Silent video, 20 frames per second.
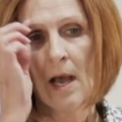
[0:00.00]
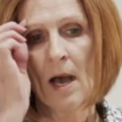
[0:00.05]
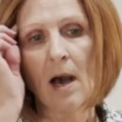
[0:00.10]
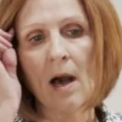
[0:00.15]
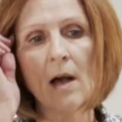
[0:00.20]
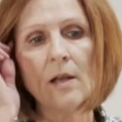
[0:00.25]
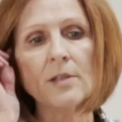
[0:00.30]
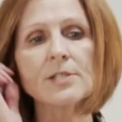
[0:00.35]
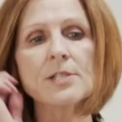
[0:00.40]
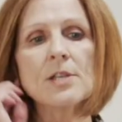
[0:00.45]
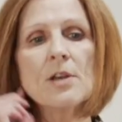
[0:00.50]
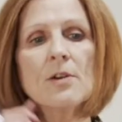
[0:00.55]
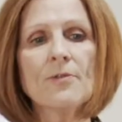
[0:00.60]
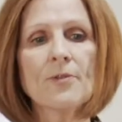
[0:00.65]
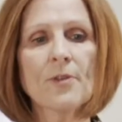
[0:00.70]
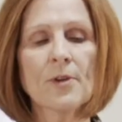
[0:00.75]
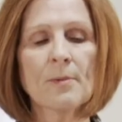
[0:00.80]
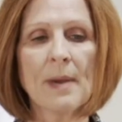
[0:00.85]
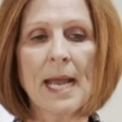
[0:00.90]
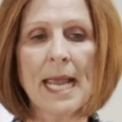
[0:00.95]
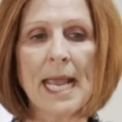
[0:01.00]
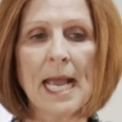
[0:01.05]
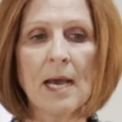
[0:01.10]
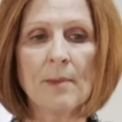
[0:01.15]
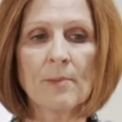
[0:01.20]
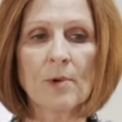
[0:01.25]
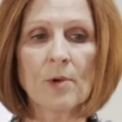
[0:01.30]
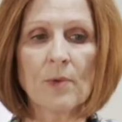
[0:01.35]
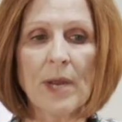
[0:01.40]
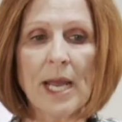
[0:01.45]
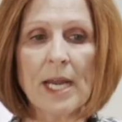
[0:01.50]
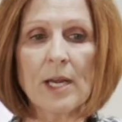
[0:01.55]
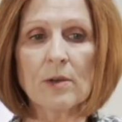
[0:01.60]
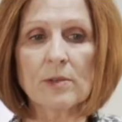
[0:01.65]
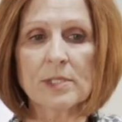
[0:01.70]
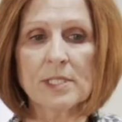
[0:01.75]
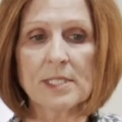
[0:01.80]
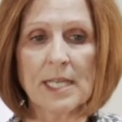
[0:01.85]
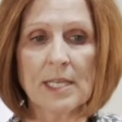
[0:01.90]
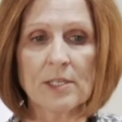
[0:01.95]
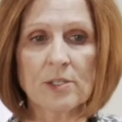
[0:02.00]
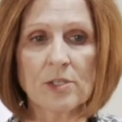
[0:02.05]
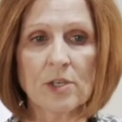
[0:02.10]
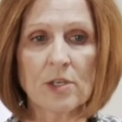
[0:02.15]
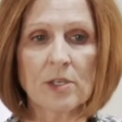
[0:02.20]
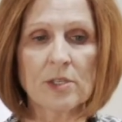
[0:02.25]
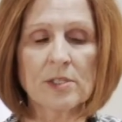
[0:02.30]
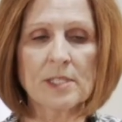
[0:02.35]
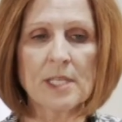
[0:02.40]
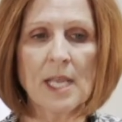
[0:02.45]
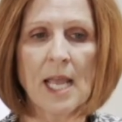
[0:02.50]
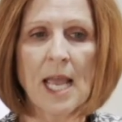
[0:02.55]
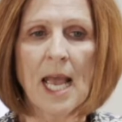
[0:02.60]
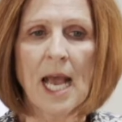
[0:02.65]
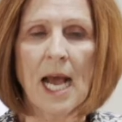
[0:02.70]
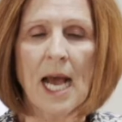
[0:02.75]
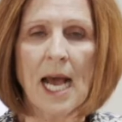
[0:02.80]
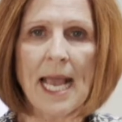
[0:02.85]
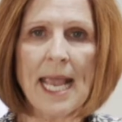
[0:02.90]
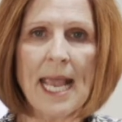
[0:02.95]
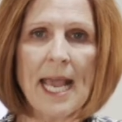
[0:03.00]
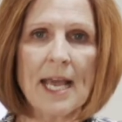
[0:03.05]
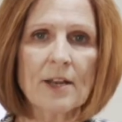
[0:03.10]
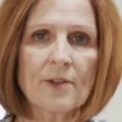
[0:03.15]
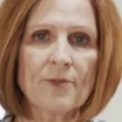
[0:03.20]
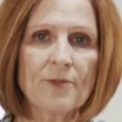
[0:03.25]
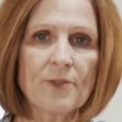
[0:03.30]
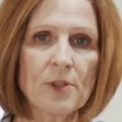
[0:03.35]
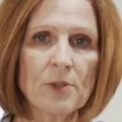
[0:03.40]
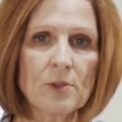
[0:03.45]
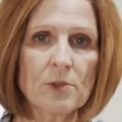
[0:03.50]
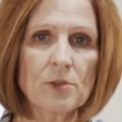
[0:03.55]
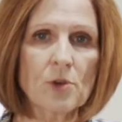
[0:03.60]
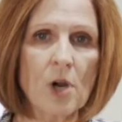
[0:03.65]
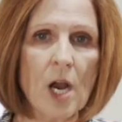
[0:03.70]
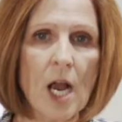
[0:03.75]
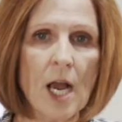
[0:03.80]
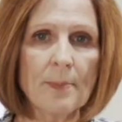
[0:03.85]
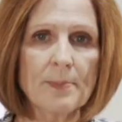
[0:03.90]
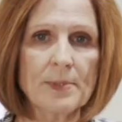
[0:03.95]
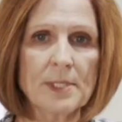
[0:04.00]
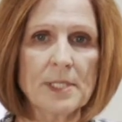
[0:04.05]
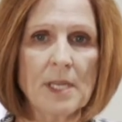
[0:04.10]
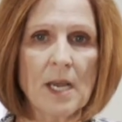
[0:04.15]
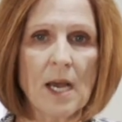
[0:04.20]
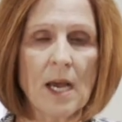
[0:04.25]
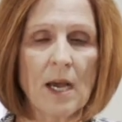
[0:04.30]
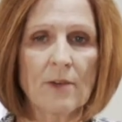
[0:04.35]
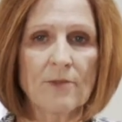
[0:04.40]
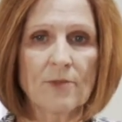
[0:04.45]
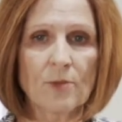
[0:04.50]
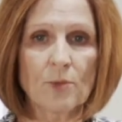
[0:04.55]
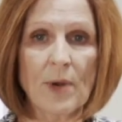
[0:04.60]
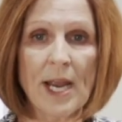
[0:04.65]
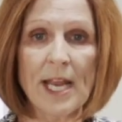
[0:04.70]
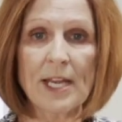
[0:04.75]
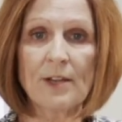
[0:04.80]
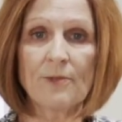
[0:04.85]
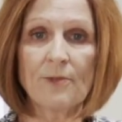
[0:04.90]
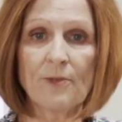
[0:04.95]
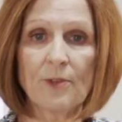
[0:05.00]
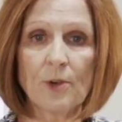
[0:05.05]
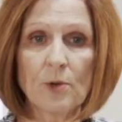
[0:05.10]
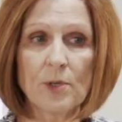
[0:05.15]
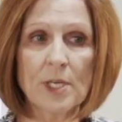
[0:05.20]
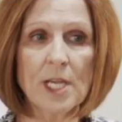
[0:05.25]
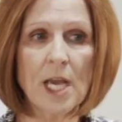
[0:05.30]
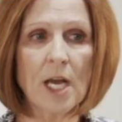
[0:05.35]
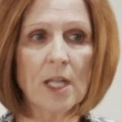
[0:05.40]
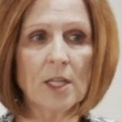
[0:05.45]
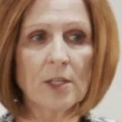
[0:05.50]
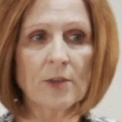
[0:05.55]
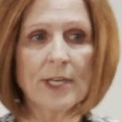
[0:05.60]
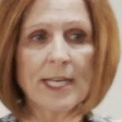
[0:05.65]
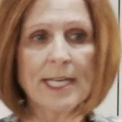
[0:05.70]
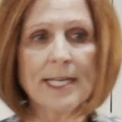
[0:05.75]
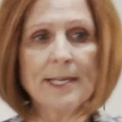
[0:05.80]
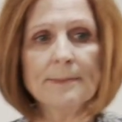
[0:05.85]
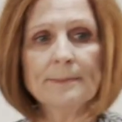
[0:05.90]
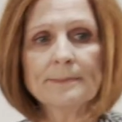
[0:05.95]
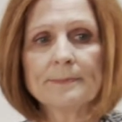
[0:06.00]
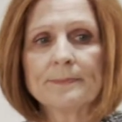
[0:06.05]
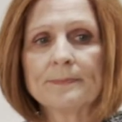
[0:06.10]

Also, for my amaretto centers, I add a few drops of red food coloring